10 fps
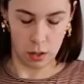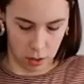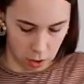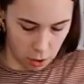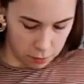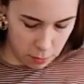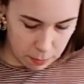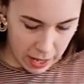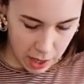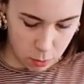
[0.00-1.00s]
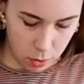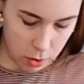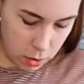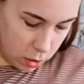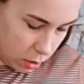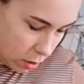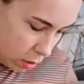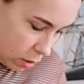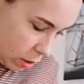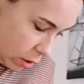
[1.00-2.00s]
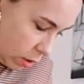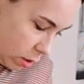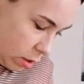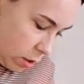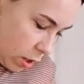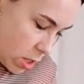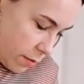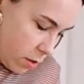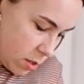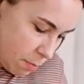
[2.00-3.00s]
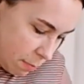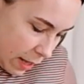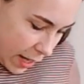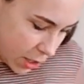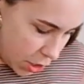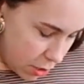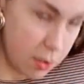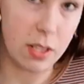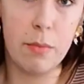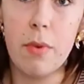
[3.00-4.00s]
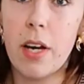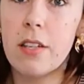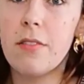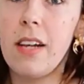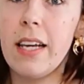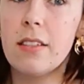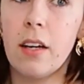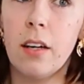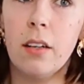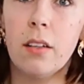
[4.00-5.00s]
I'm going to go for a black one because I've got some black shoes in mind for later.